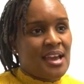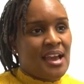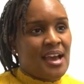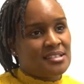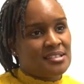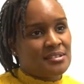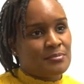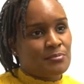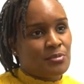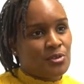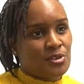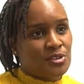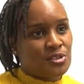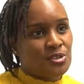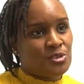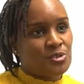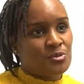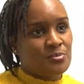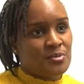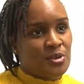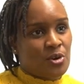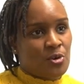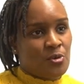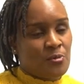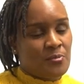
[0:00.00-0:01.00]
It's important
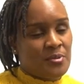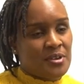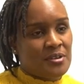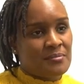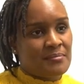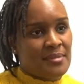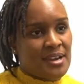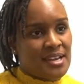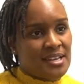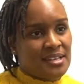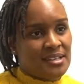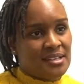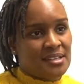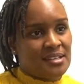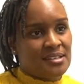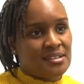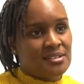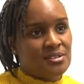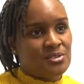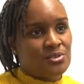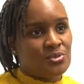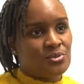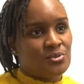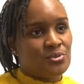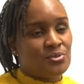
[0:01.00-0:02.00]
to be open-minded
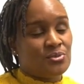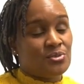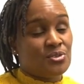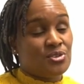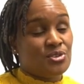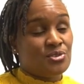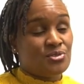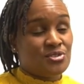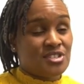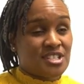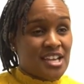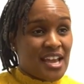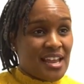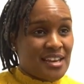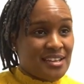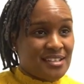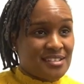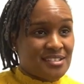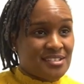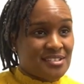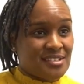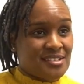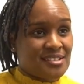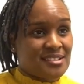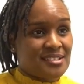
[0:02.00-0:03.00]
to new
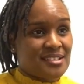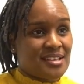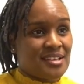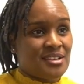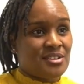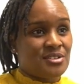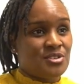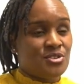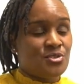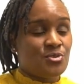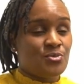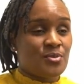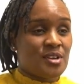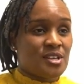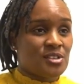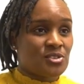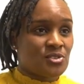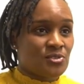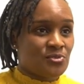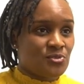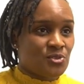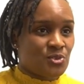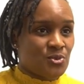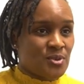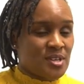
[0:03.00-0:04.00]
challenges and new ways
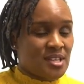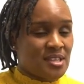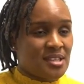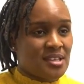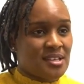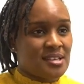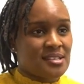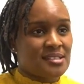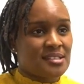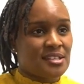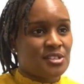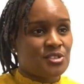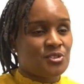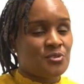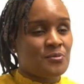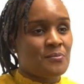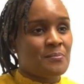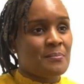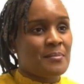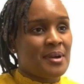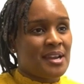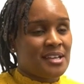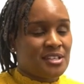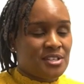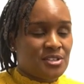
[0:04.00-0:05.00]
of doing things that you
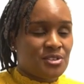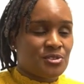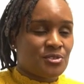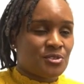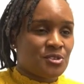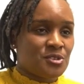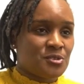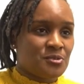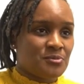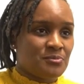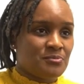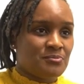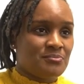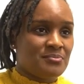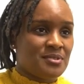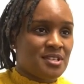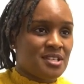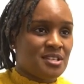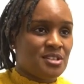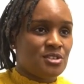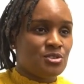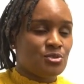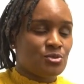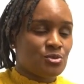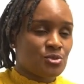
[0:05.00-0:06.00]
might not
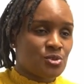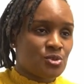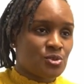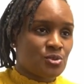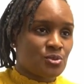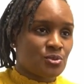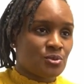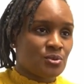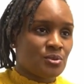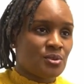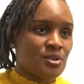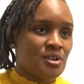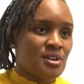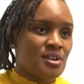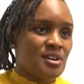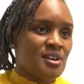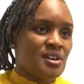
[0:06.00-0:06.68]
be used to.